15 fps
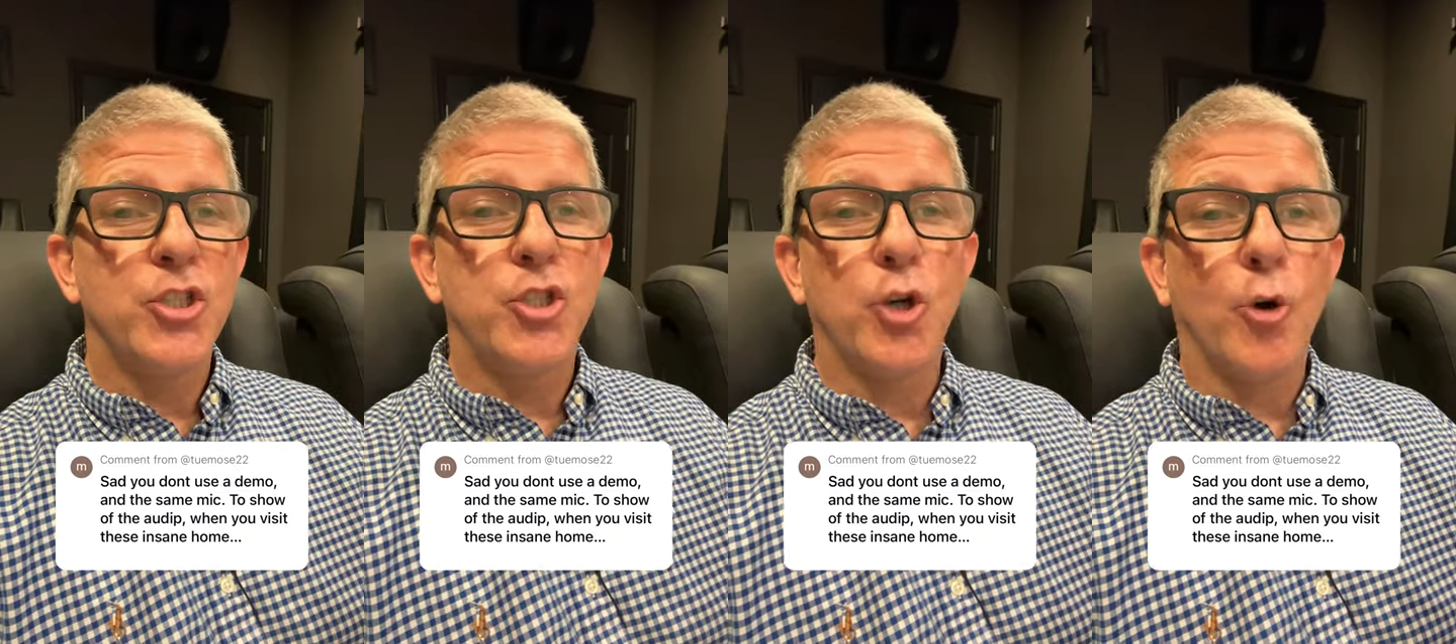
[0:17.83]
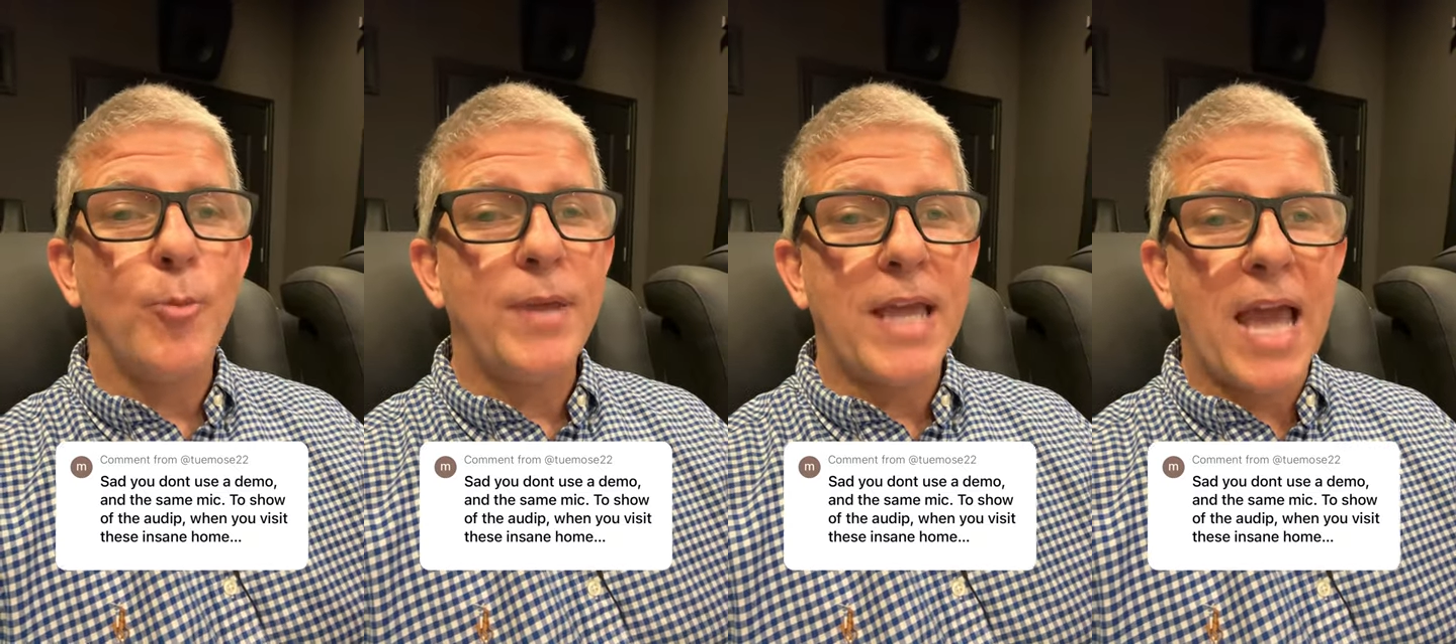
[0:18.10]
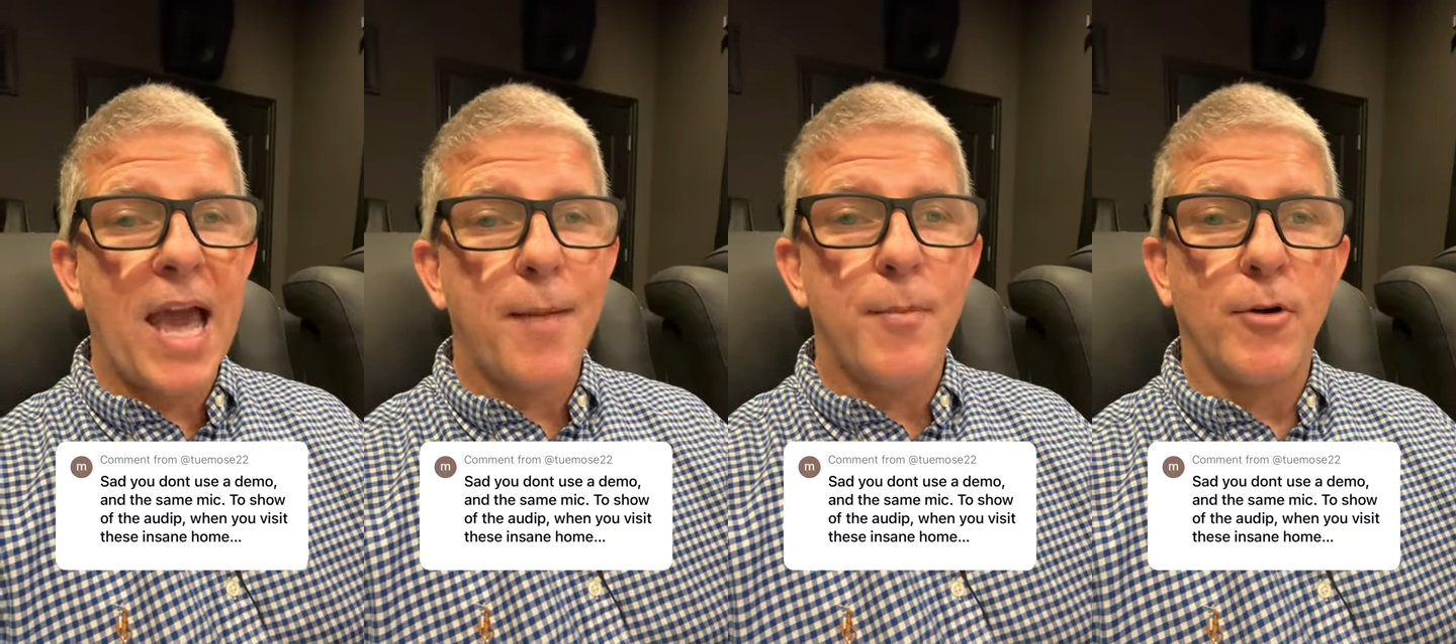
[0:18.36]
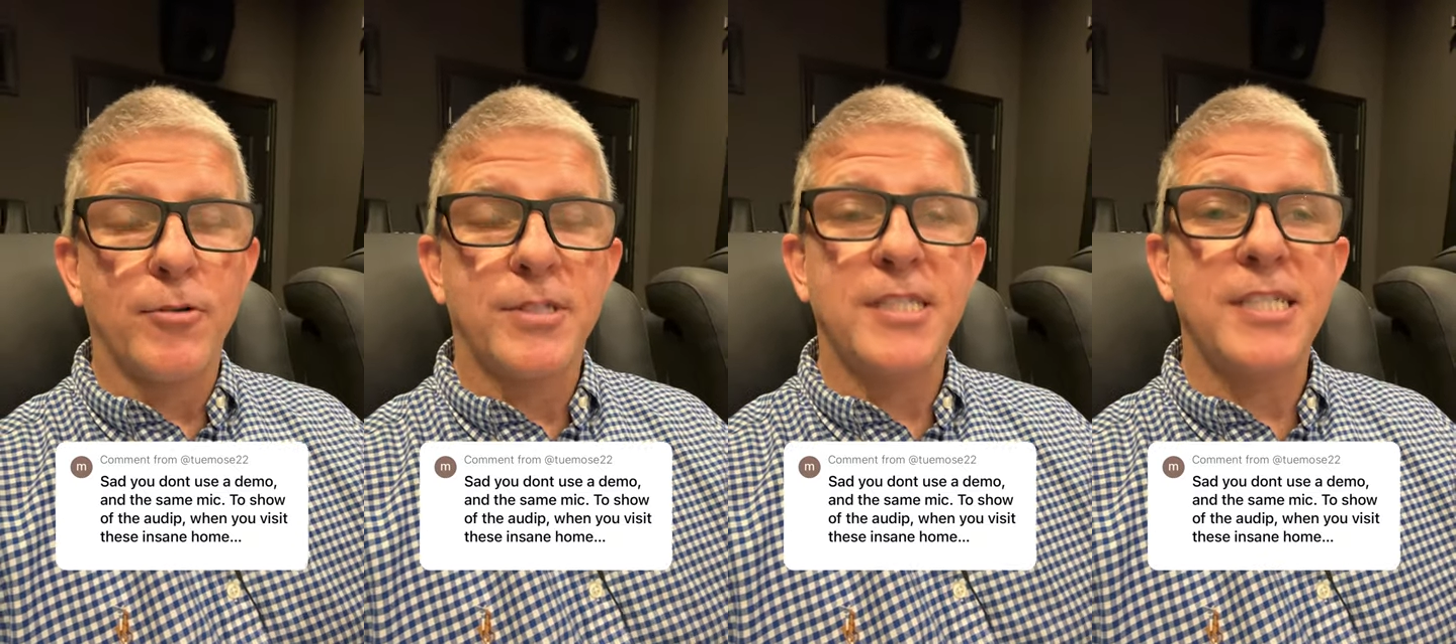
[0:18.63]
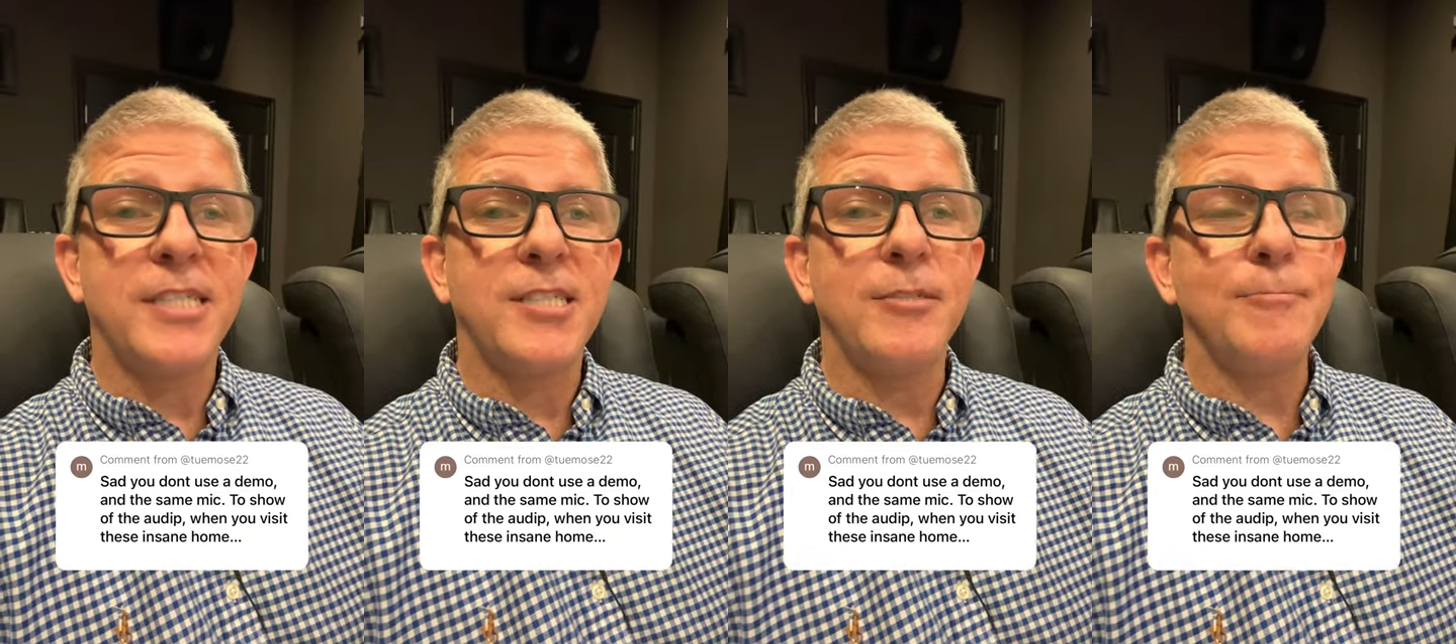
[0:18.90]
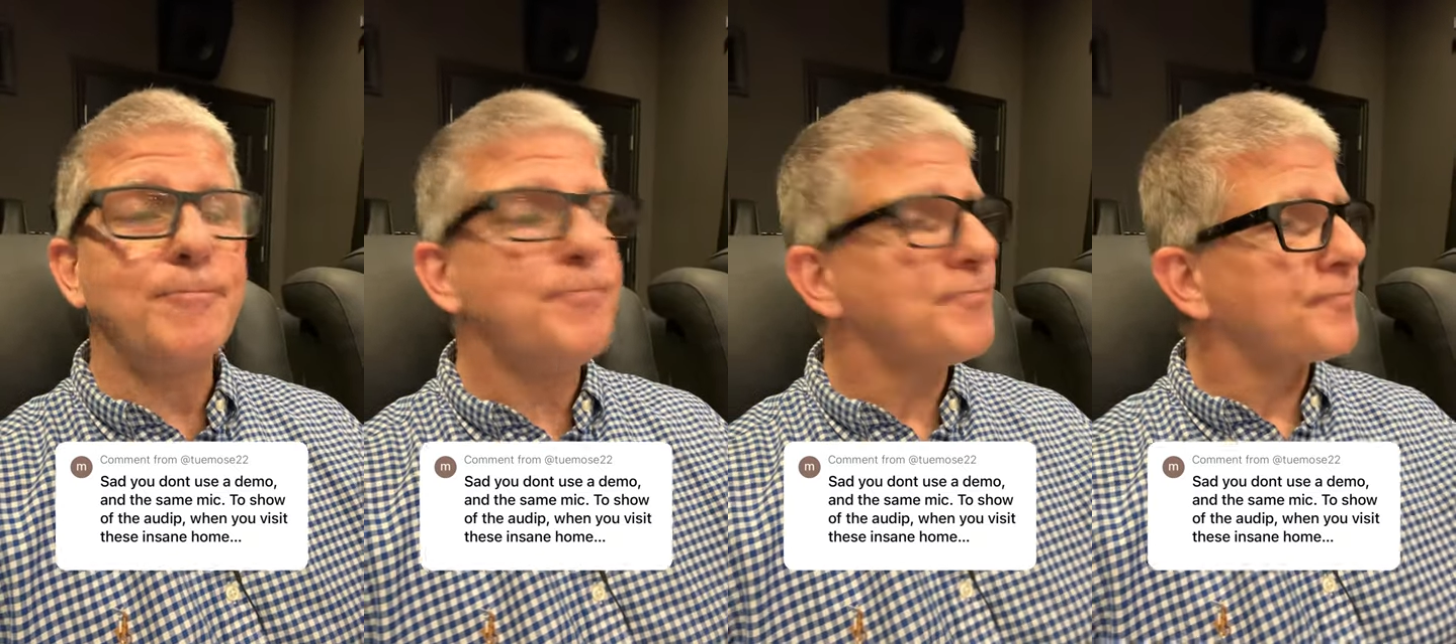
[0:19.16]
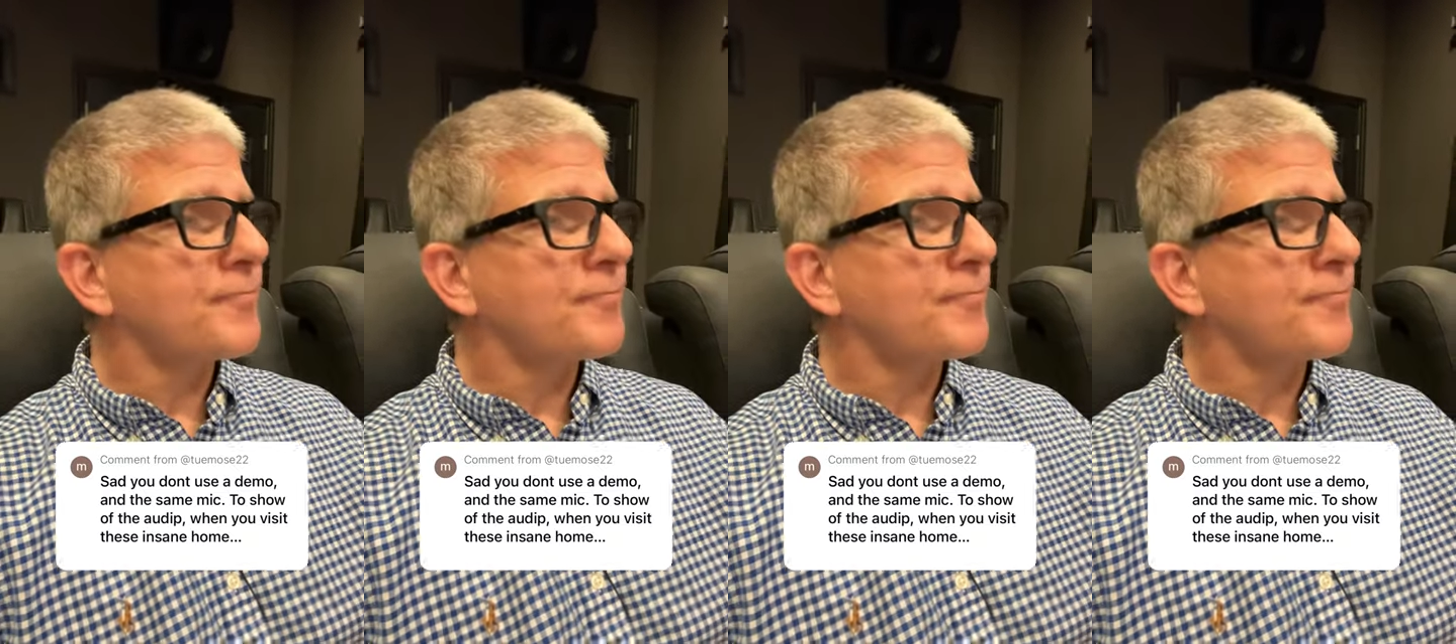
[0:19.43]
Dolby Atmos system,